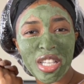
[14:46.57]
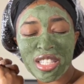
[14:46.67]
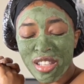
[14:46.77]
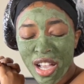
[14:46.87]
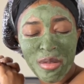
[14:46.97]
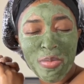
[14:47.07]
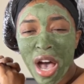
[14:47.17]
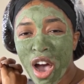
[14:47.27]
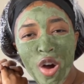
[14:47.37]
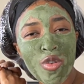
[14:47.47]
It's not
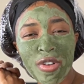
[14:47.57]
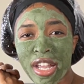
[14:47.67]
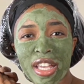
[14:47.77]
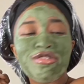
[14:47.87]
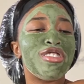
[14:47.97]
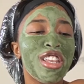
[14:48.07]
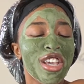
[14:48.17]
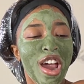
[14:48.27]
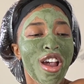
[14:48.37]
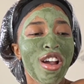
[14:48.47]
empowering. City
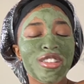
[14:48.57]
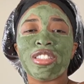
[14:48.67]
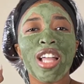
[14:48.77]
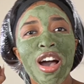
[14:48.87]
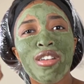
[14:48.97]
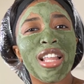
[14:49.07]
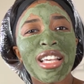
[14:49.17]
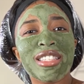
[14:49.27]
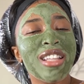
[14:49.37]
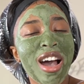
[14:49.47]
girl, no, like
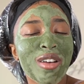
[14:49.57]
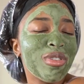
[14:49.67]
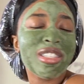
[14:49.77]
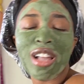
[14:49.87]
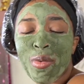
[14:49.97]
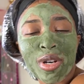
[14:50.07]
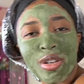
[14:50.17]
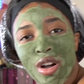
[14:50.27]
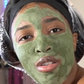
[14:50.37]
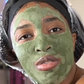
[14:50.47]
it's not one of
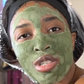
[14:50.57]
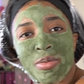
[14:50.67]
those.